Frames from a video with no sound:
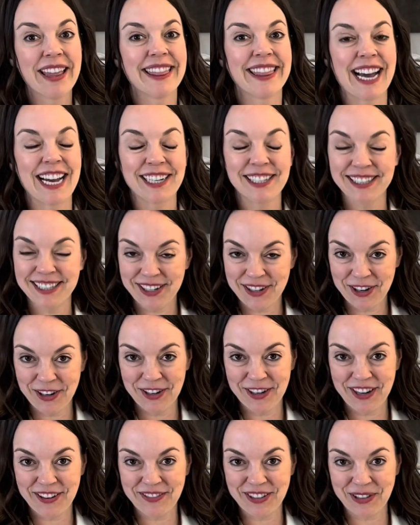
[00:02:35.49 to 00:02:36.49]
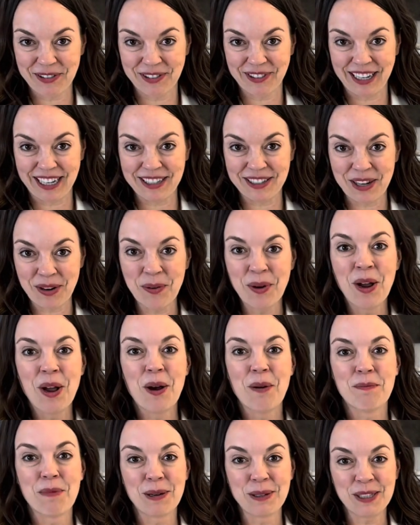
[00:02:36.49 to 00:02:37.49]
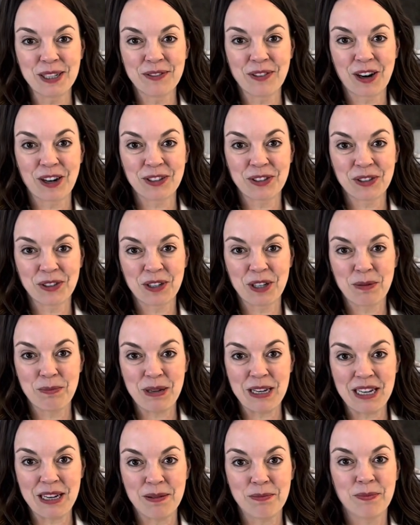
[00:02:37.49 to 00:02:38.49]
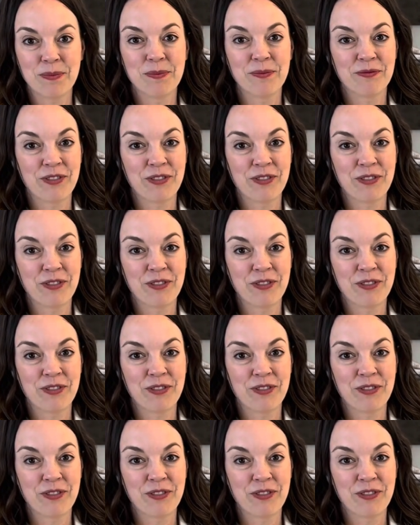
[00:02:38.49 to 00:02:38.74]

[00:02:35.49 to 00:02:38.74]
That is unheard of in Orlando. Most of ours are going to be